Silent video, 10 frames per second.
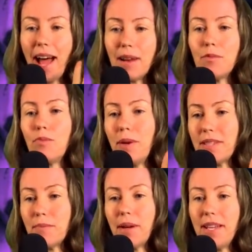animal
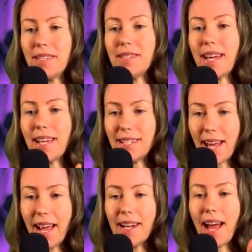bits and pieces, they
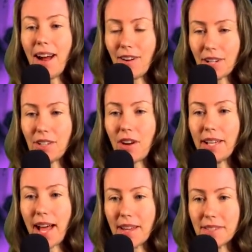contain
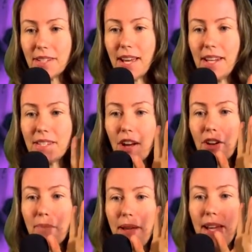arachidonic acid, and it's
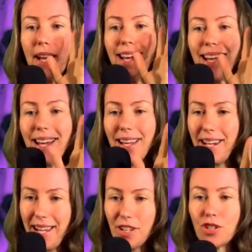going to be
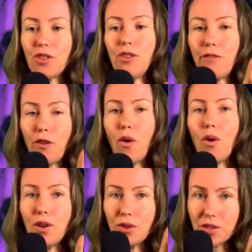an issue
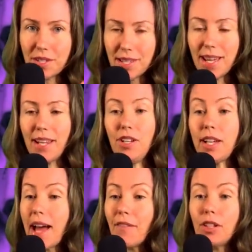for your skin. You
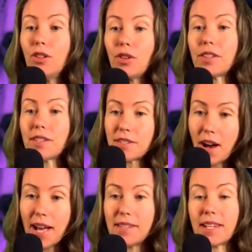can have a look at the
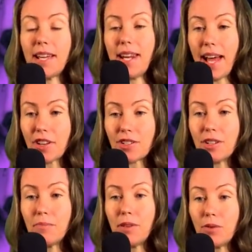science, a
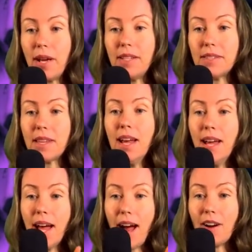connection between this
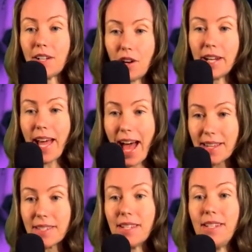arachidonic
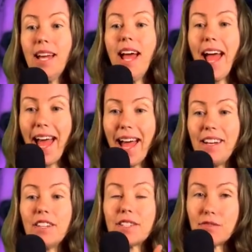acid
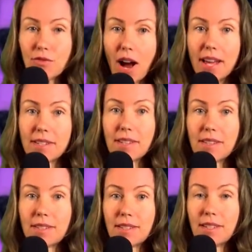and
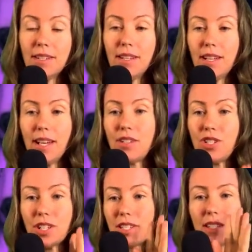psoriasis.
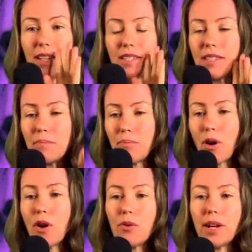It's
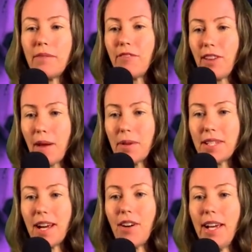
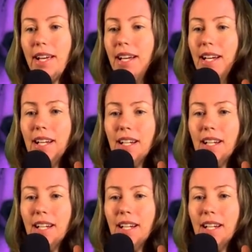pro-inflammatory